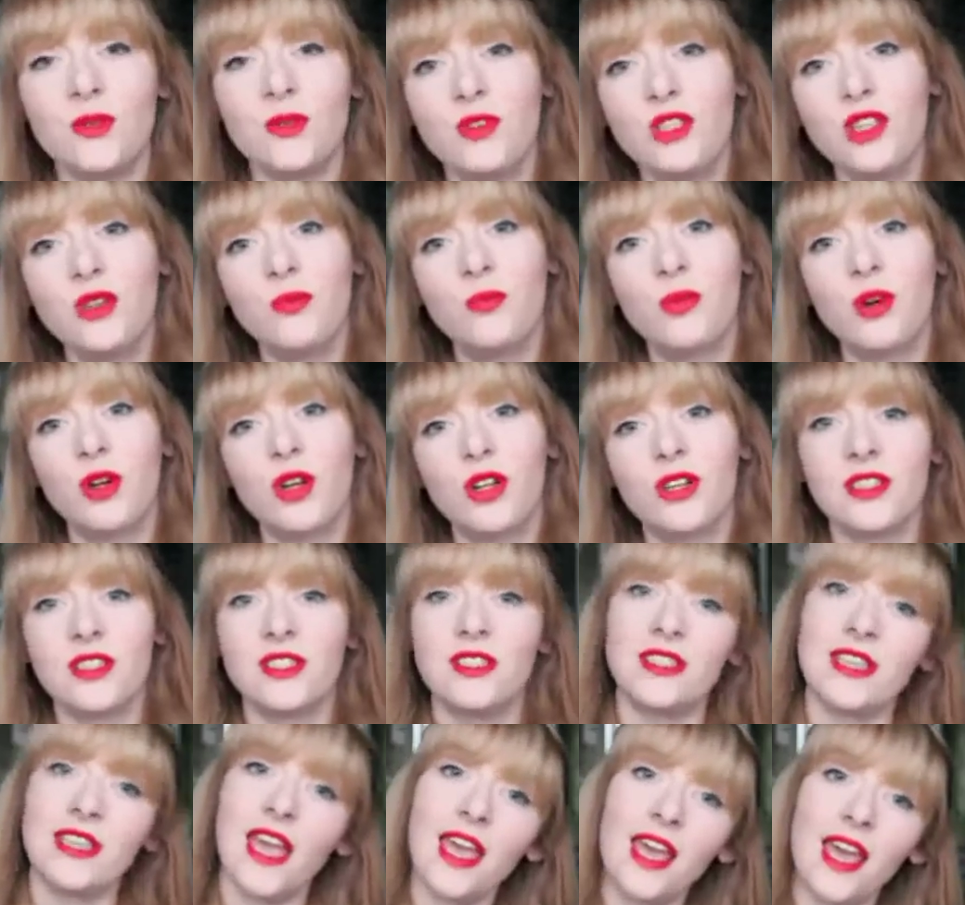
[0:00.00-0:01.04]
some new products
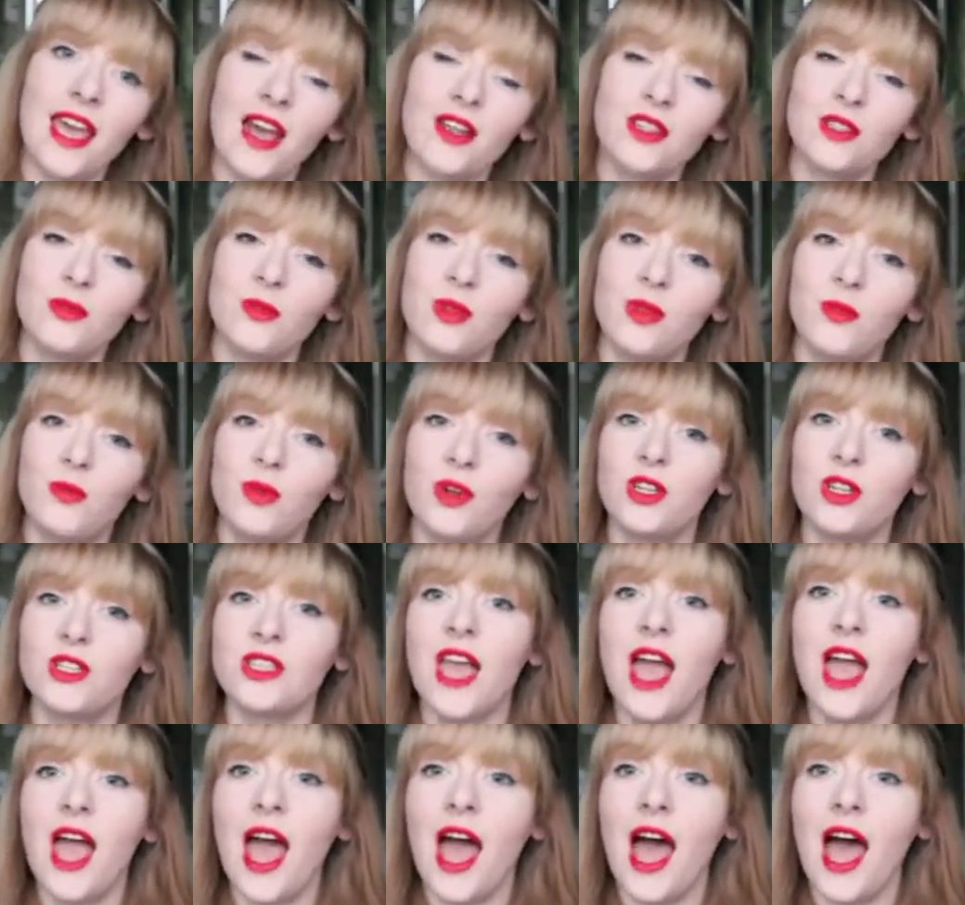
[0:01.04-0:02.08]
and take out some other
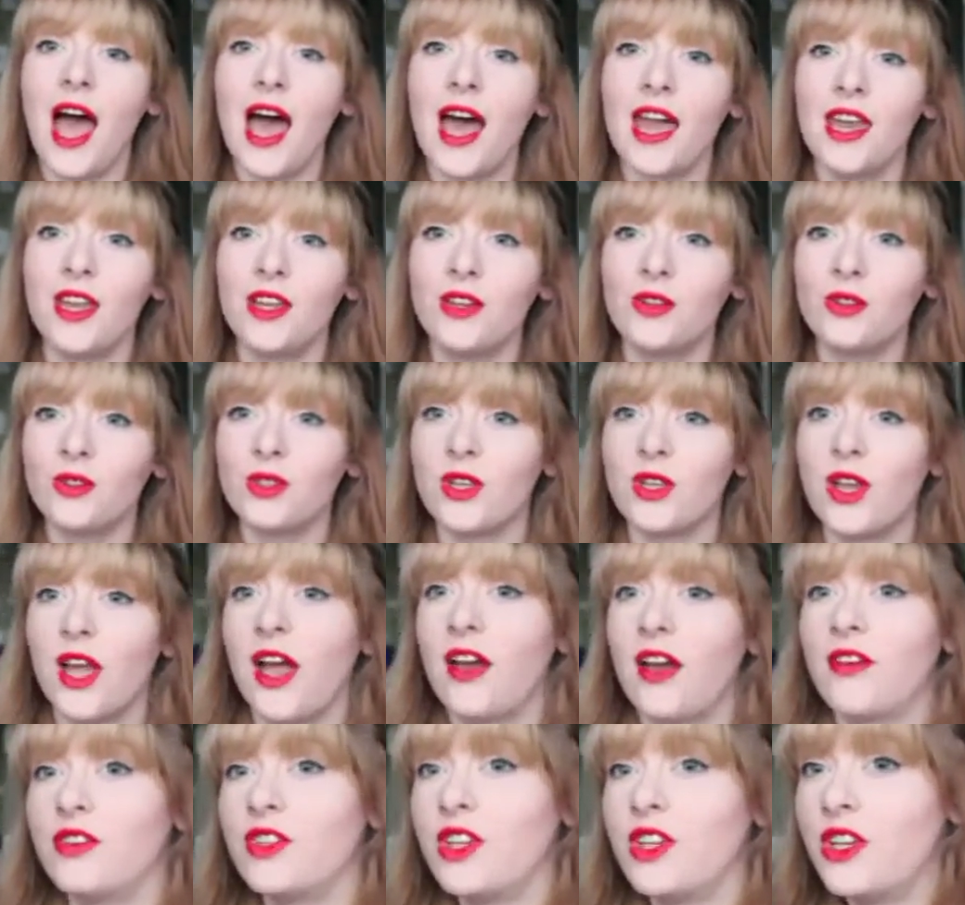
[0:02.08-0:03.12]
products, and I also
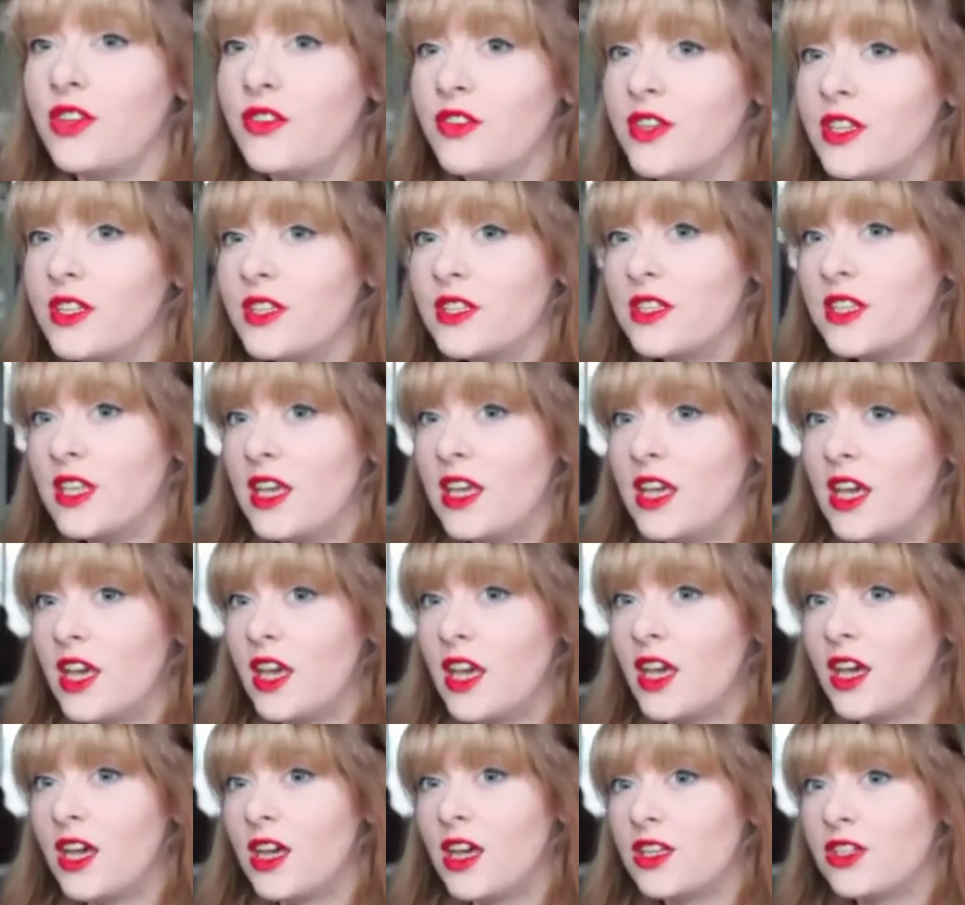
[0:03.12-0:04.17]
have, I don't know if you can see,
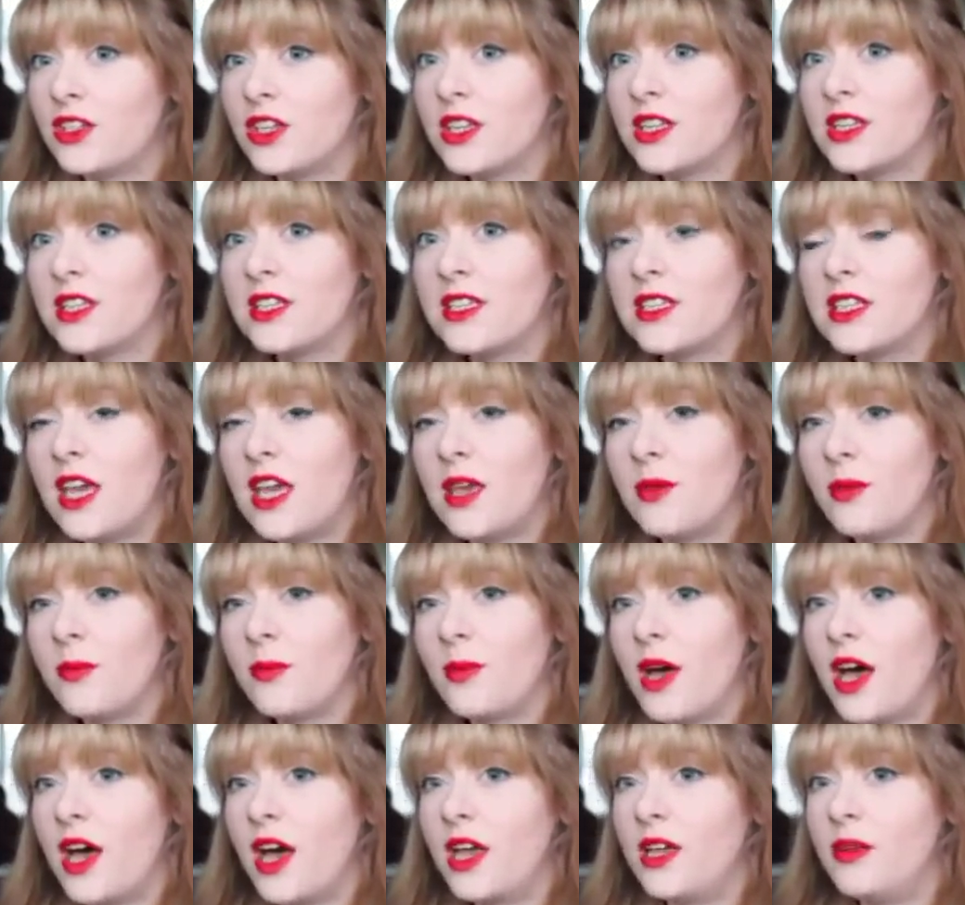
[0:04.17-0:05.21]
a dressing table
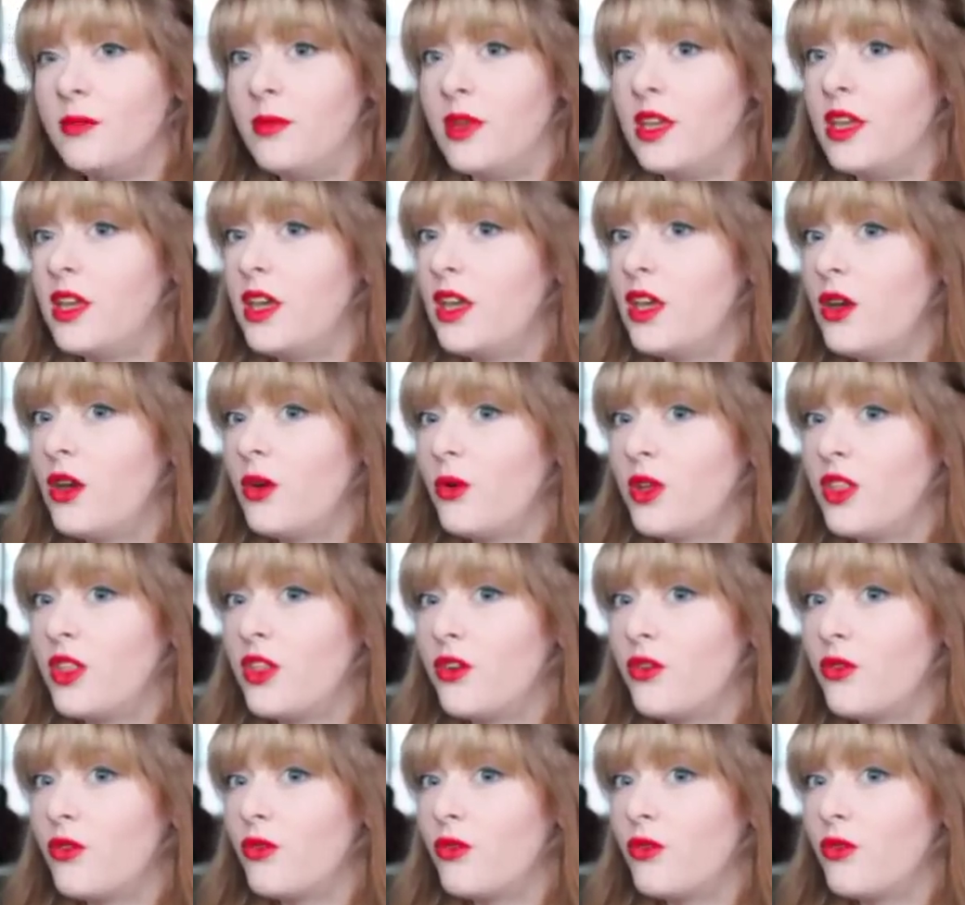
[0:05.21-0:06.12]
behind me with an